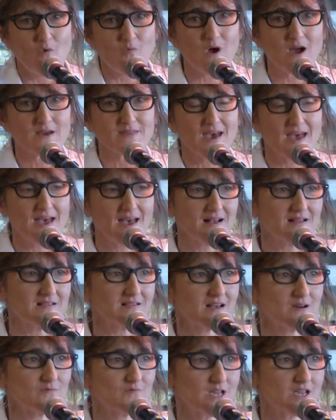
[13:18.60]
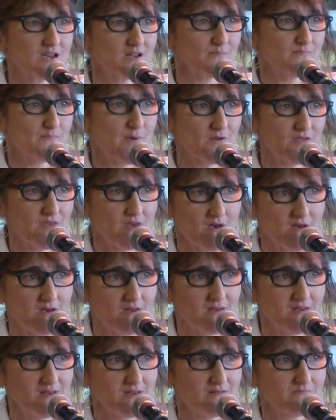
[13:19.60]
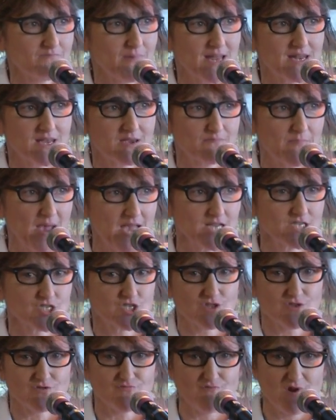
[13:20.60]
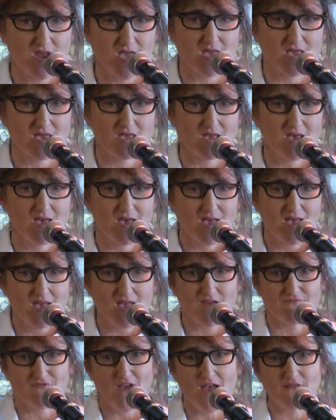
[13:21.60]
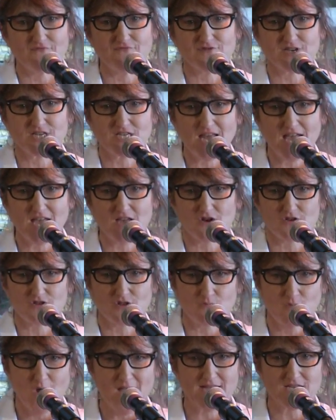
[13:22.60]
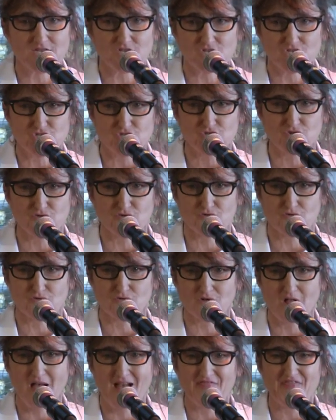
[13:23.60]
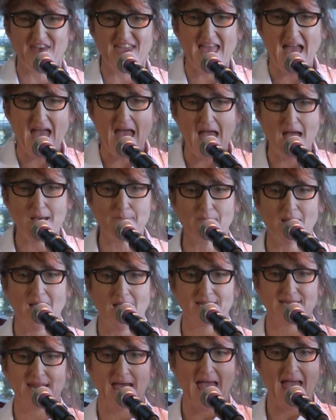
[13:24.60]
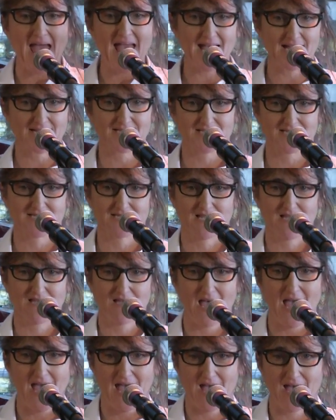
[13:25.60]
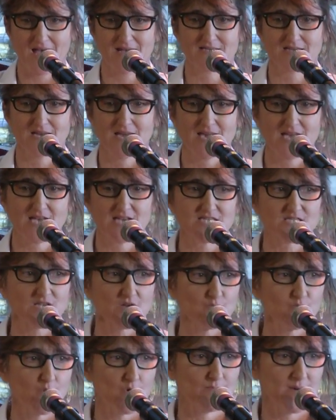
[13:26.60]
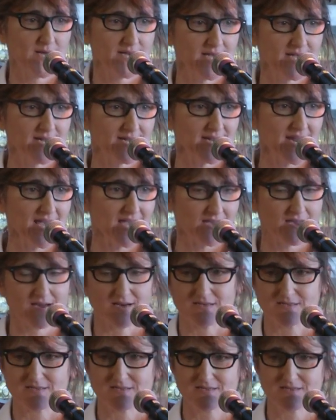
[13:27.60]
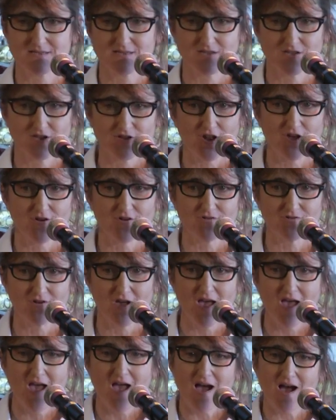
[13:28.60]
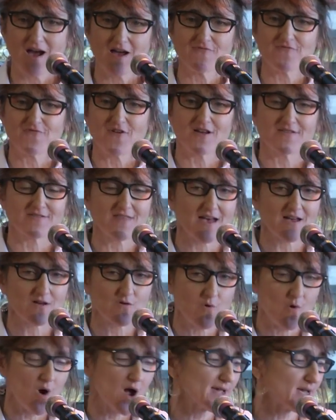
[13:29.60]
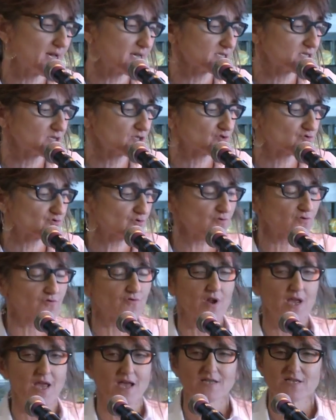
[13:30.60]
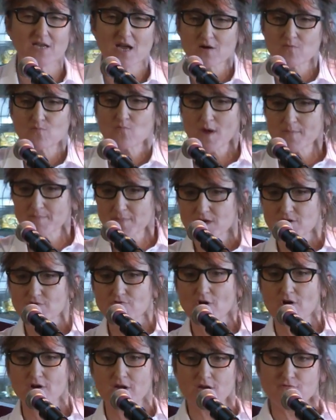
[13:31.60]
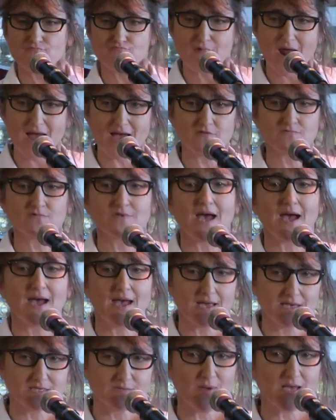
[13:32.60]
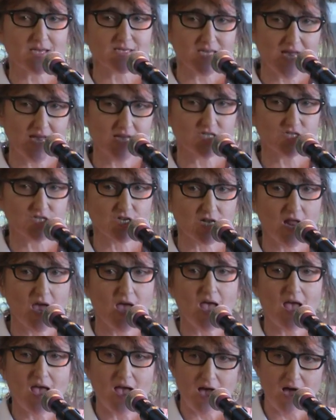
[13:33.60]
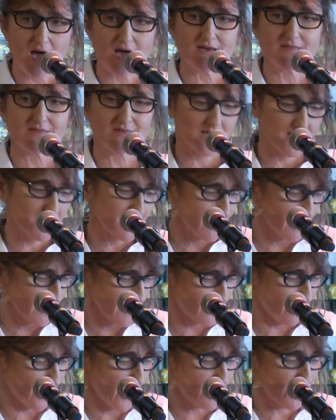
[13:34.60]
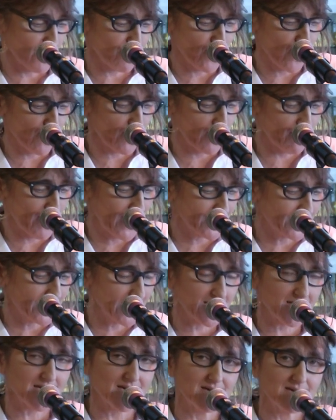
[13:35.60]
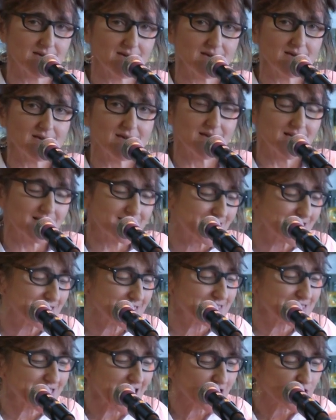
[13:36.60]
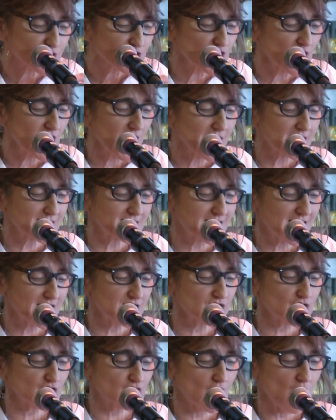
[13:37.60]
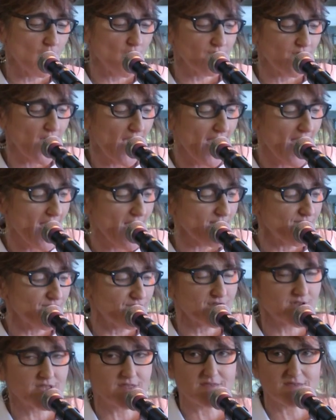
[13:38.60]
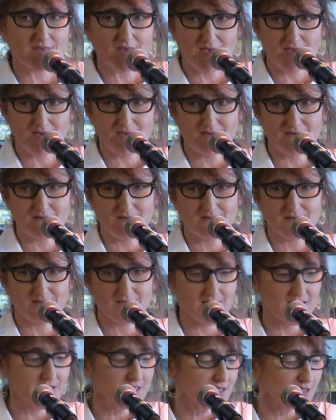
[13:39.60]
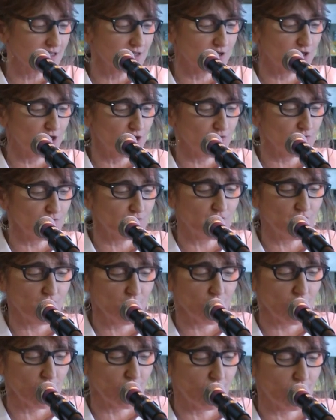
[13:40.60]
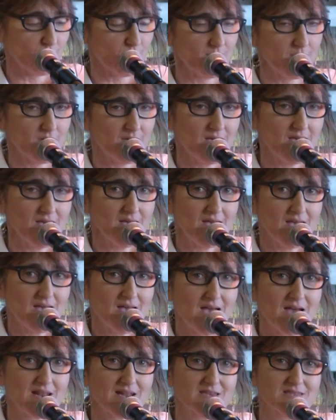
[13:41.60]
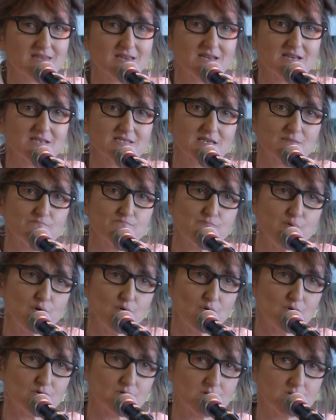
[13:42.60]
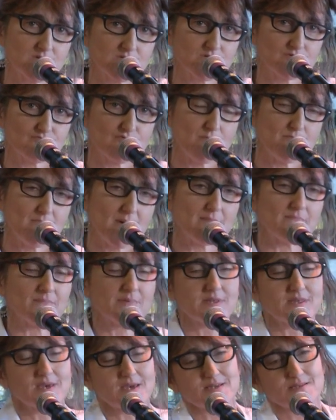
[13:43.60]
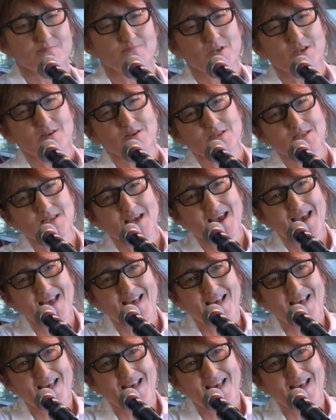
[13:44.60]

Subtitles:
why the hell are we going to bother banning page three if every day on the way to school the M&S ad is a woman in knickers? You know, I find that quite extraordinary. And young women growing around that expectation, I think, is very problematic. The sexualization of everything is the new norm. And I think it's important to remember this because